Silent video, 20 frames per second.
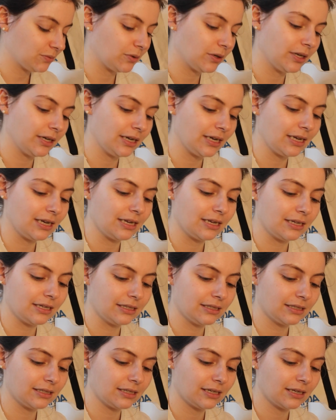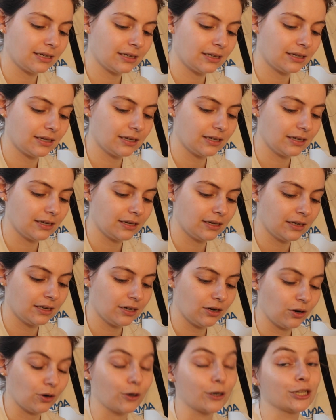one is
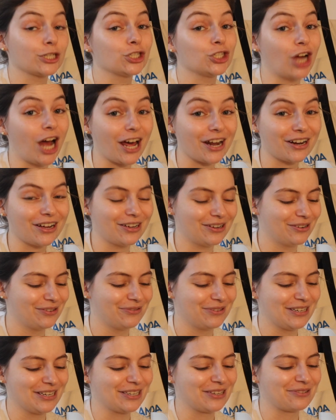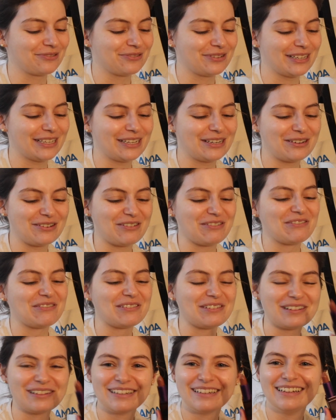Horchata, which is a really
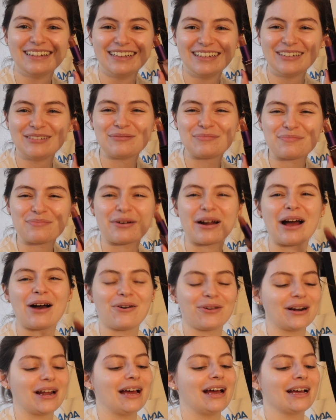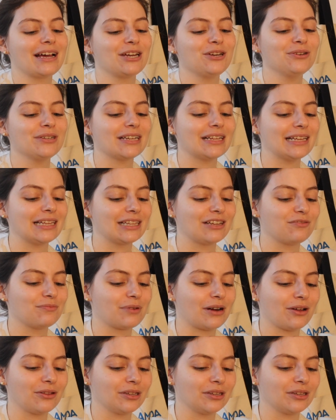cool brown. Can you tell I love brown